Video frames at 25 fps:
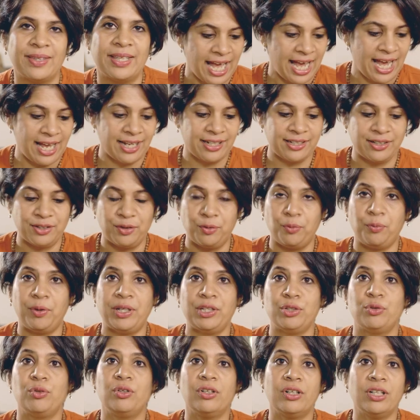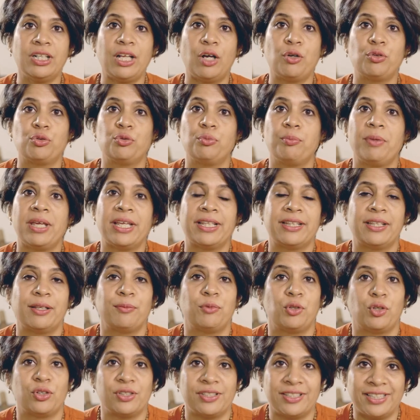And when you learn how to make
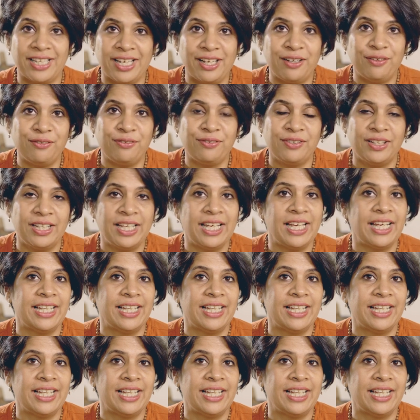them yourself,